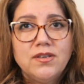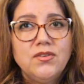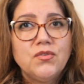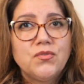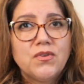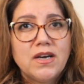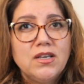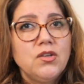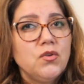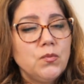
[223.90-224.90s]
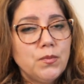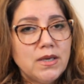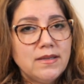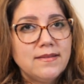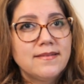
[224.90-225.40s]
define
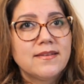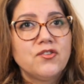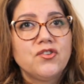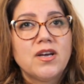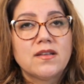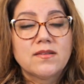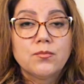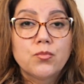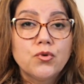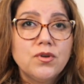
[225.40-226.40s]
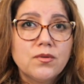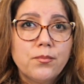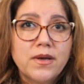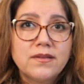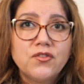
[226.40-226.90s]
domains such as product
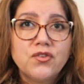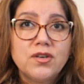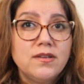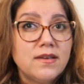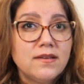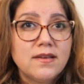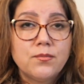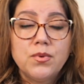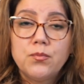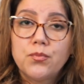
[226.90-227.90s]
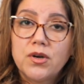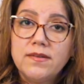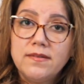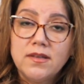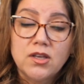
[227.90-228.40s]
master, that can be
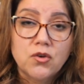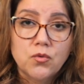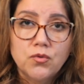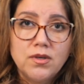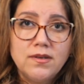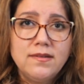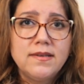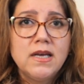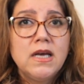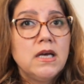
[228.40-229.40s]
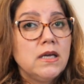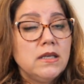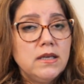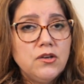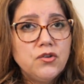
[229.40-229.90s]
pricing and orders,
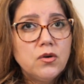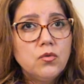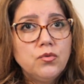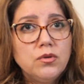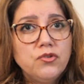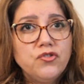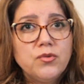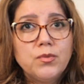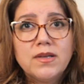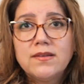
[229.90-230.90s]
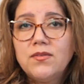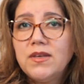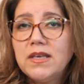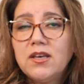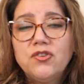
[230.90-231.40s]
data ownership
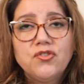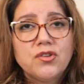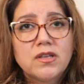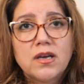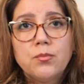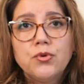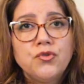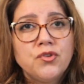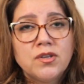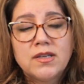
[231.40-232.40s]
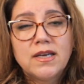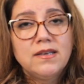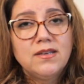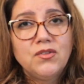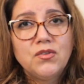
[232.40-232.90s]
classification like personally
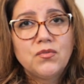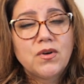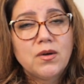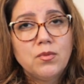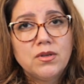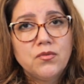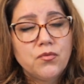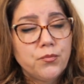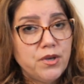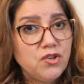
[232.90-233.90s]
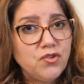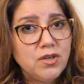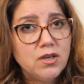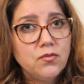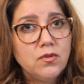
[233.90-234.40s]
identifiable information
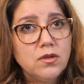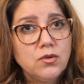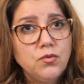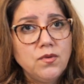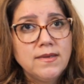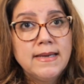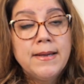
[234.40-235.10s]
and flows.